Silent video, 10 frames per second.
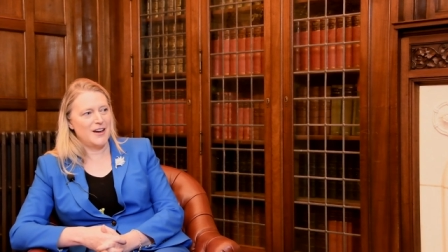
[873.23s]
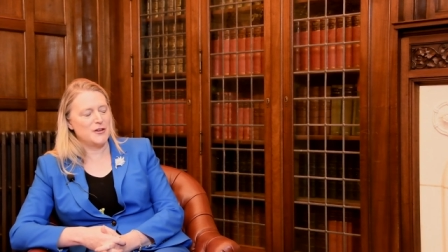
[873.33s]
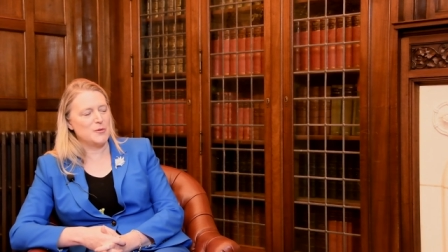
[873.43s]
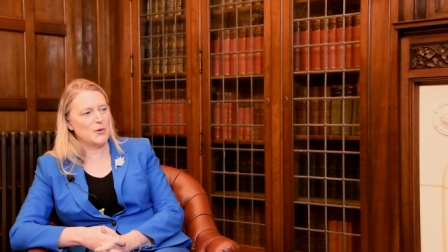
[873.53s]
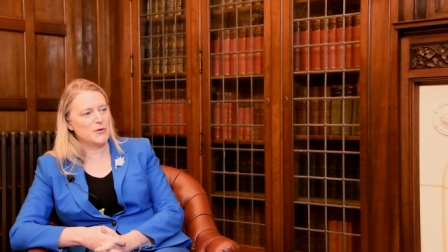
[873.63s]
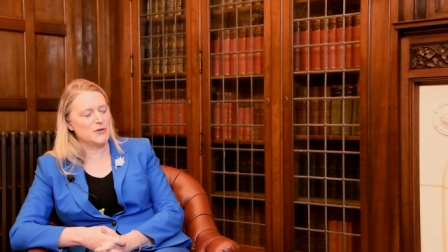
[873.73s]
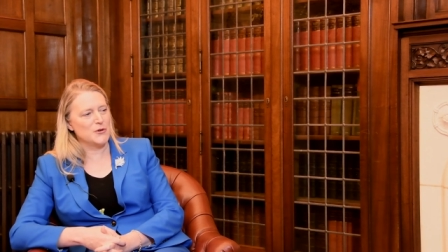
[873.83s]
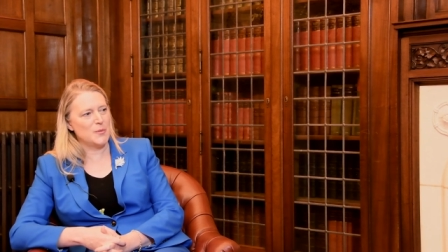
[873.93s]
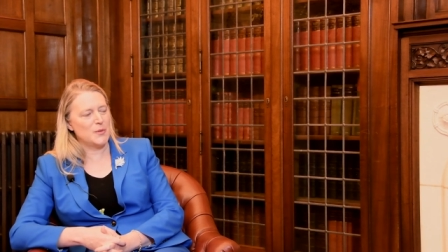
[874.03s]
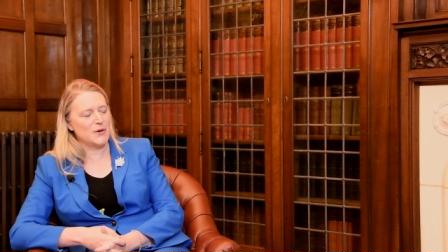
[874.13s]
I think both in
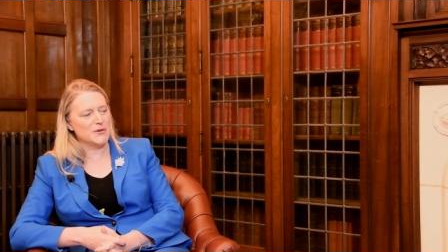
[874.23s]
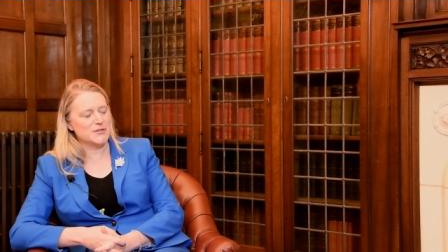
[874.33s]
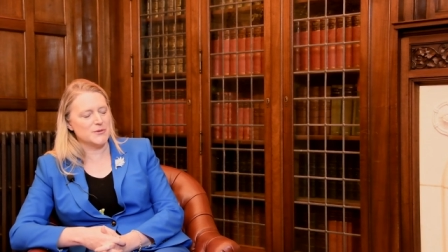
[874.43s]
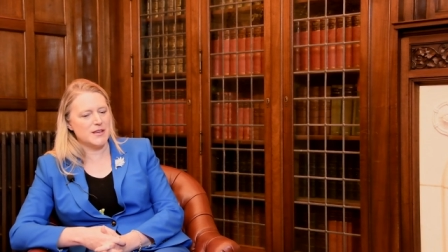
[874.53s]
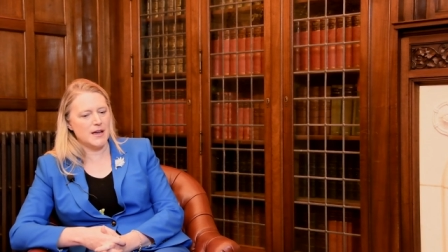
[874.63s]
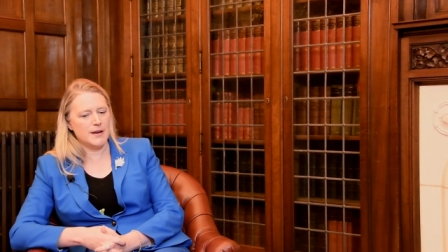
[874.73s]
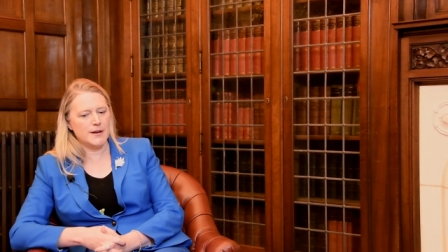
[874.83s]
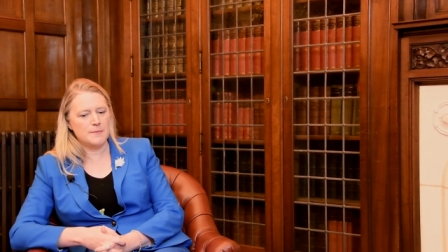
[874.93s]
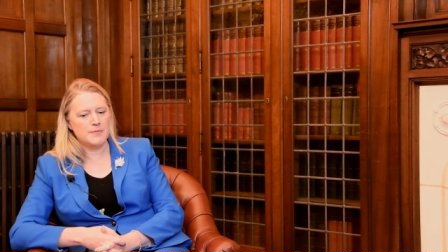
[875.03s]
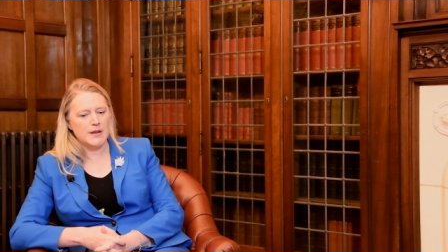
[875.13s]
Europe but also in
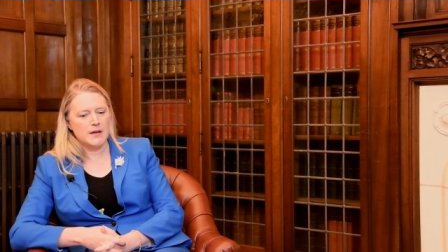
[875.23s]
Canada.